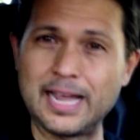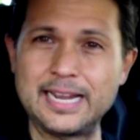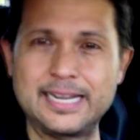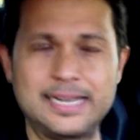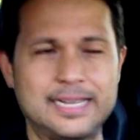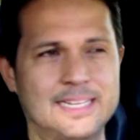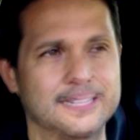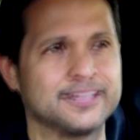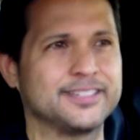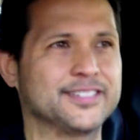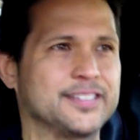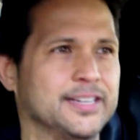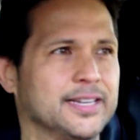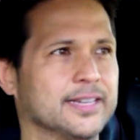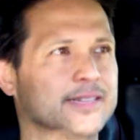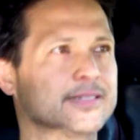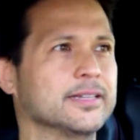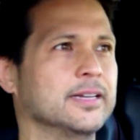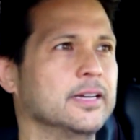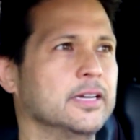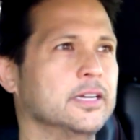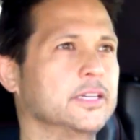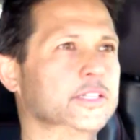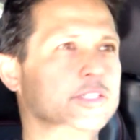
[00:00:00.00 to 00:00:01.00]

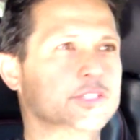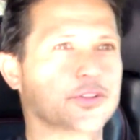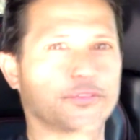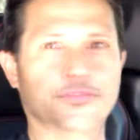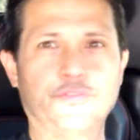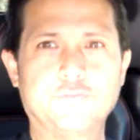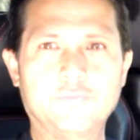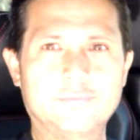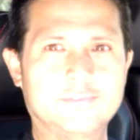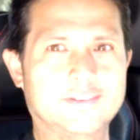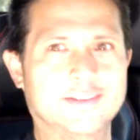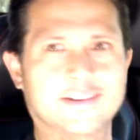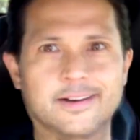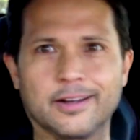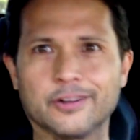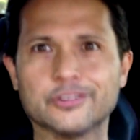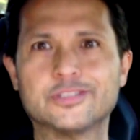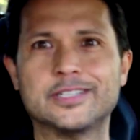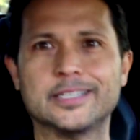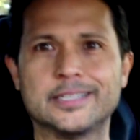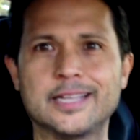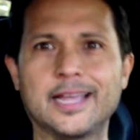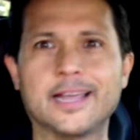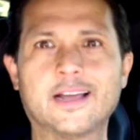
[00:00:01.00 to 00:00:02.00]
instinct to, you know,
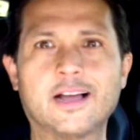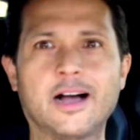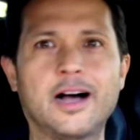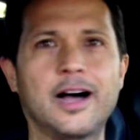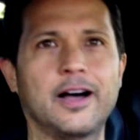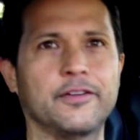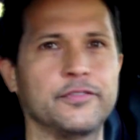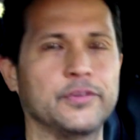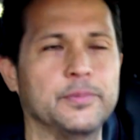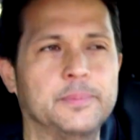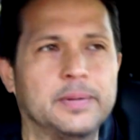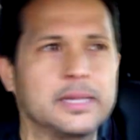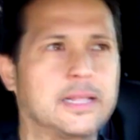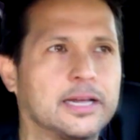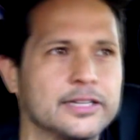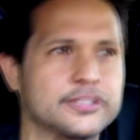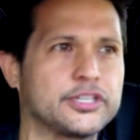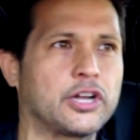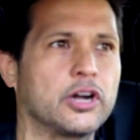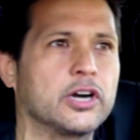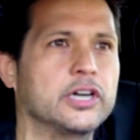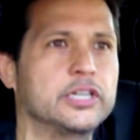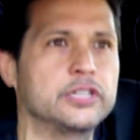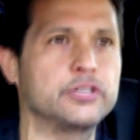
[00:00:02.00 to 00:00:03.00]
to take off and be like,
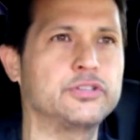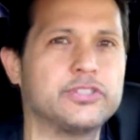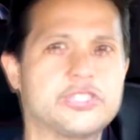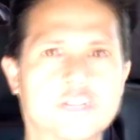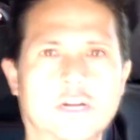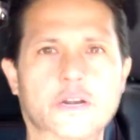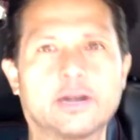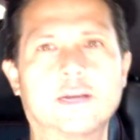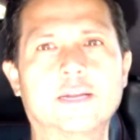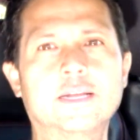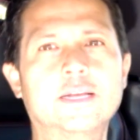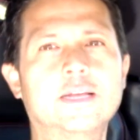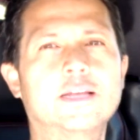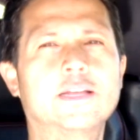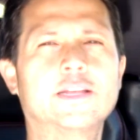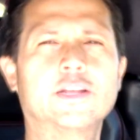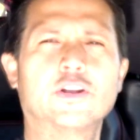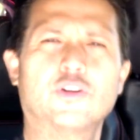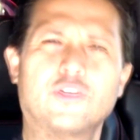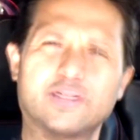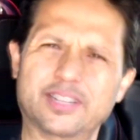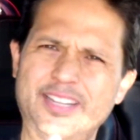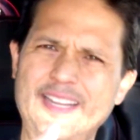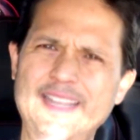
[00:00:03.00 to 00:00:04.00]
sorry, dude, sorry.
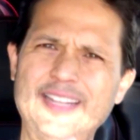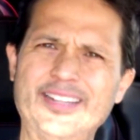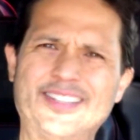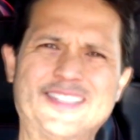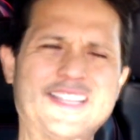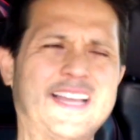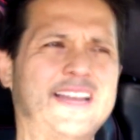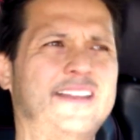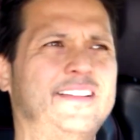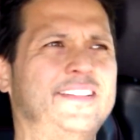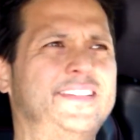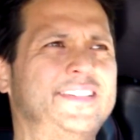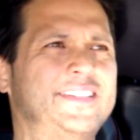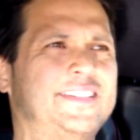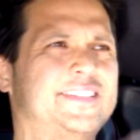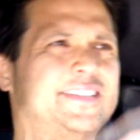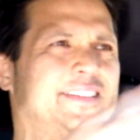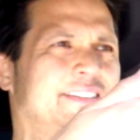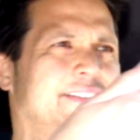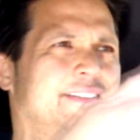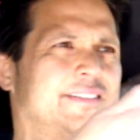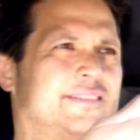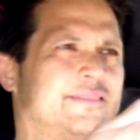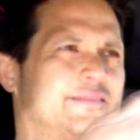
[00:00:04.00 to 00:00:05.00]
You know, and instead of
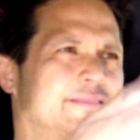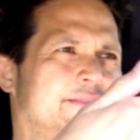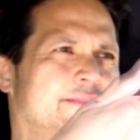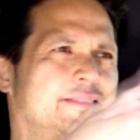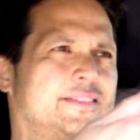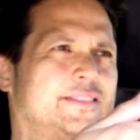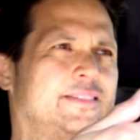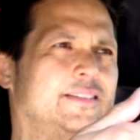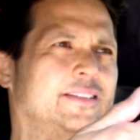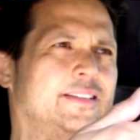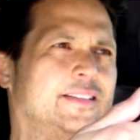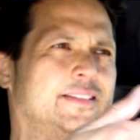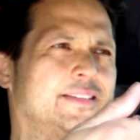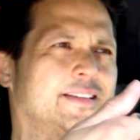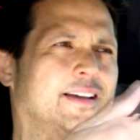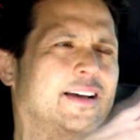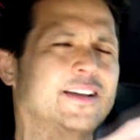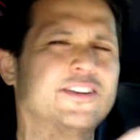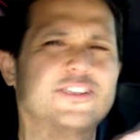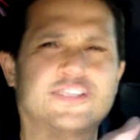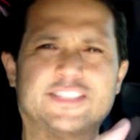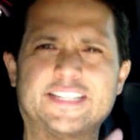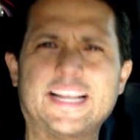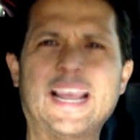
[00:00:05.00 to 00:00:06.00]
to
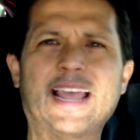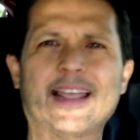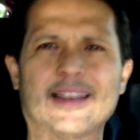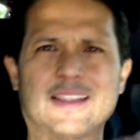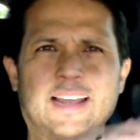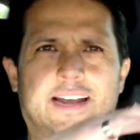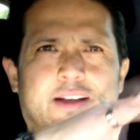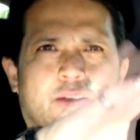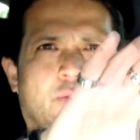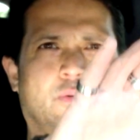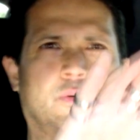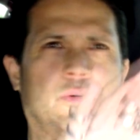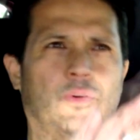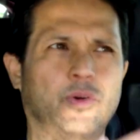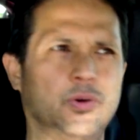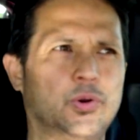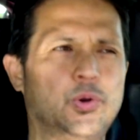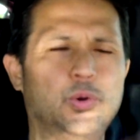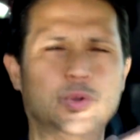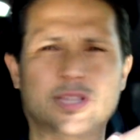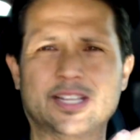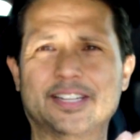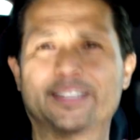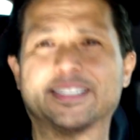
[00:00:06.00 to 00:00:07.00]
understand like
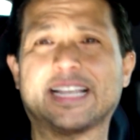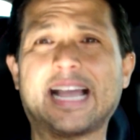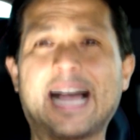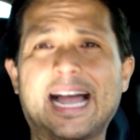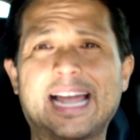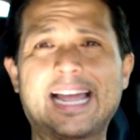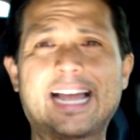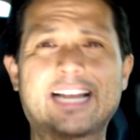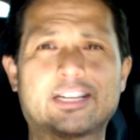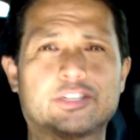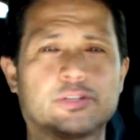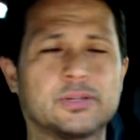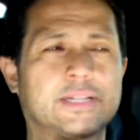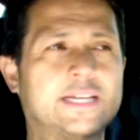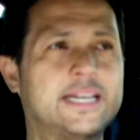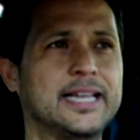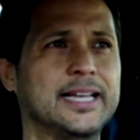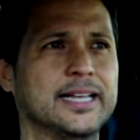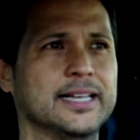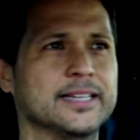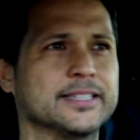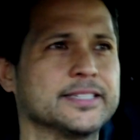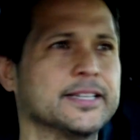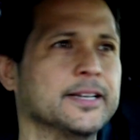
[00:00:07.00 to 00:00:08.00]
who this guy actually
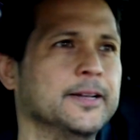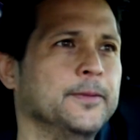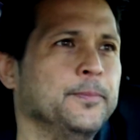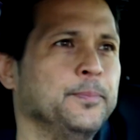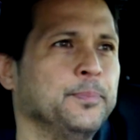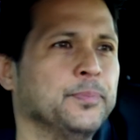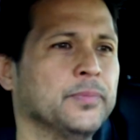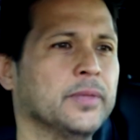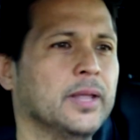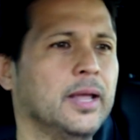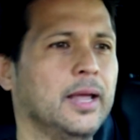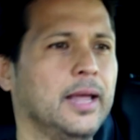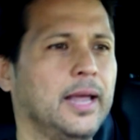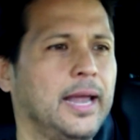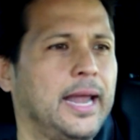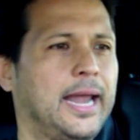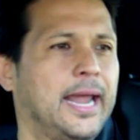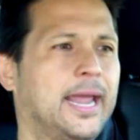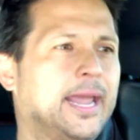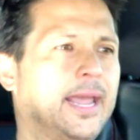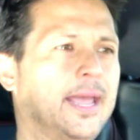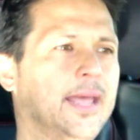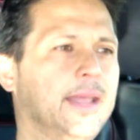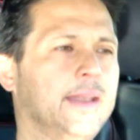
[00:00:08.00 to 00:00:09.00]
is,
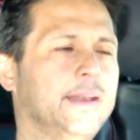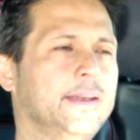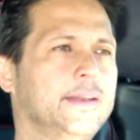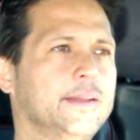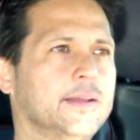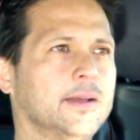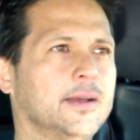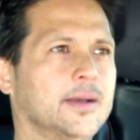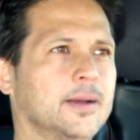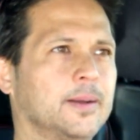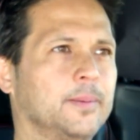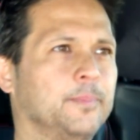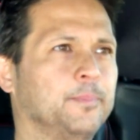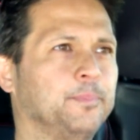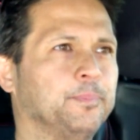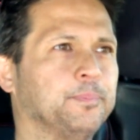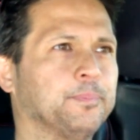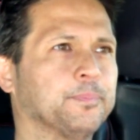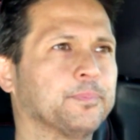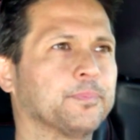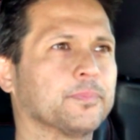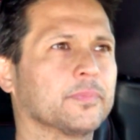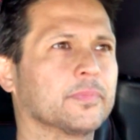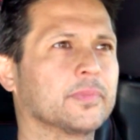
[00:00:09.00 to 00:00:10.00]
and
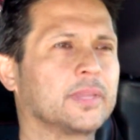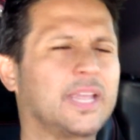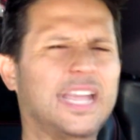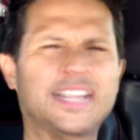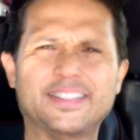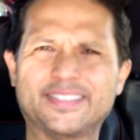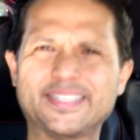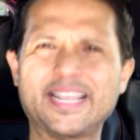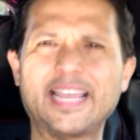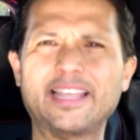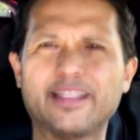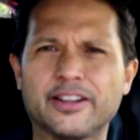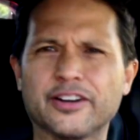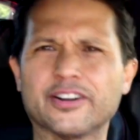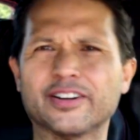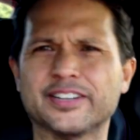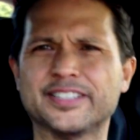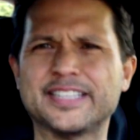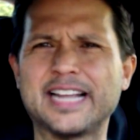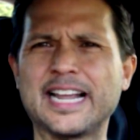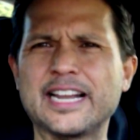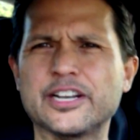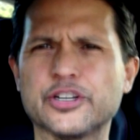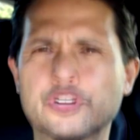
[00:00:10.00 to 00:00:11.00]
stay there and
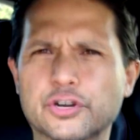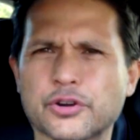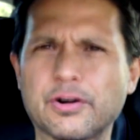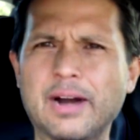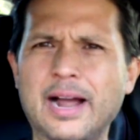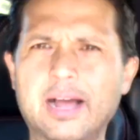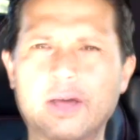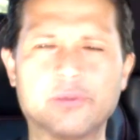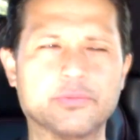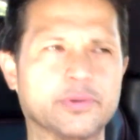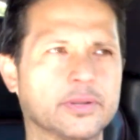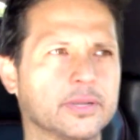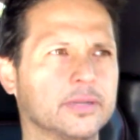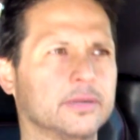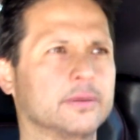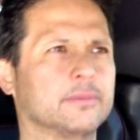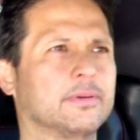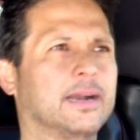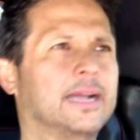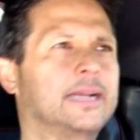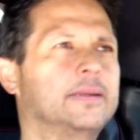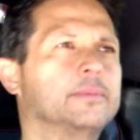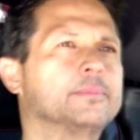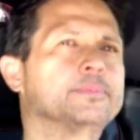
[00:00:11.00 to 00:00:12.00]
stand your ground,
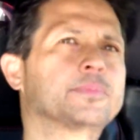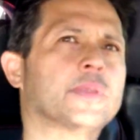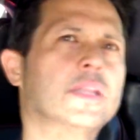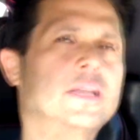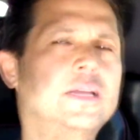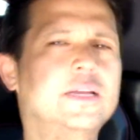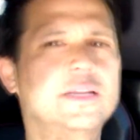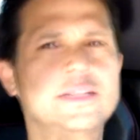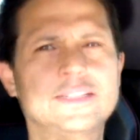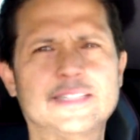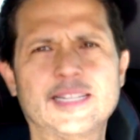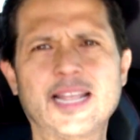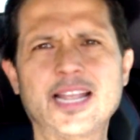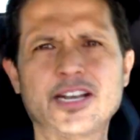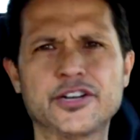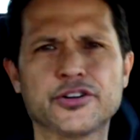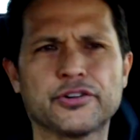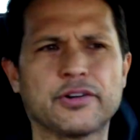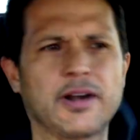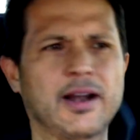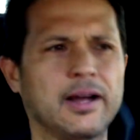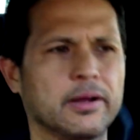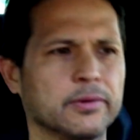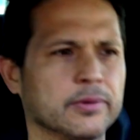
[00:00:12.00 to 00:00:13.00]
right? Stand
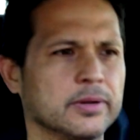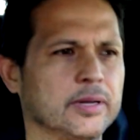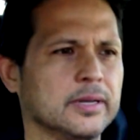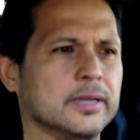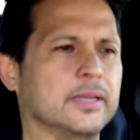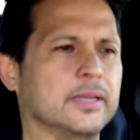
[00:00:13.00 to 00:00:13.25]
your ground.